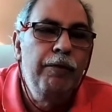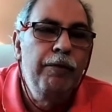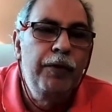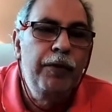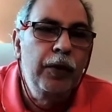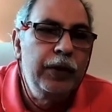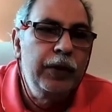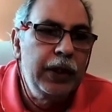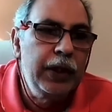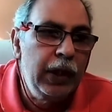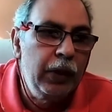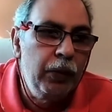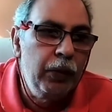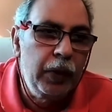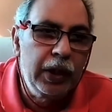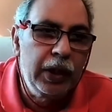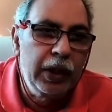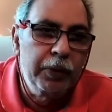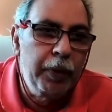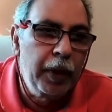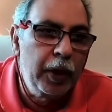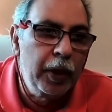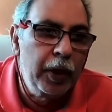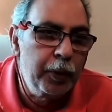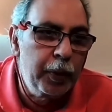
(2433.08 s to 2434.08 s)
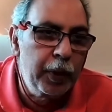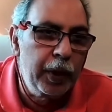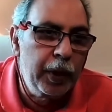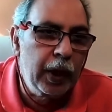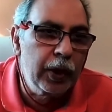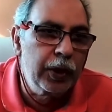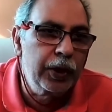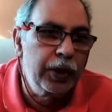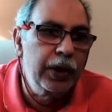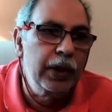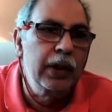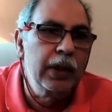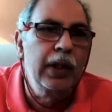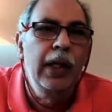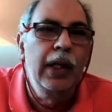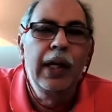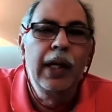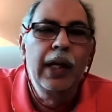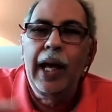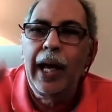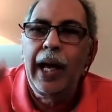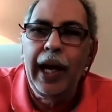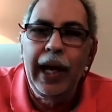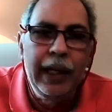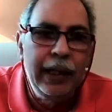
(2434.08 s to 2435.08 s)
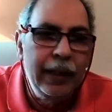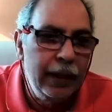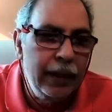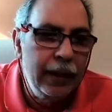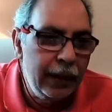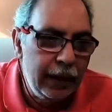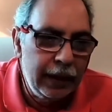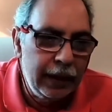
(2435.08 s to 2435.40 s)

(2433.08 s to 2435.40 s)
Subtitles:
14 weeks post-production, and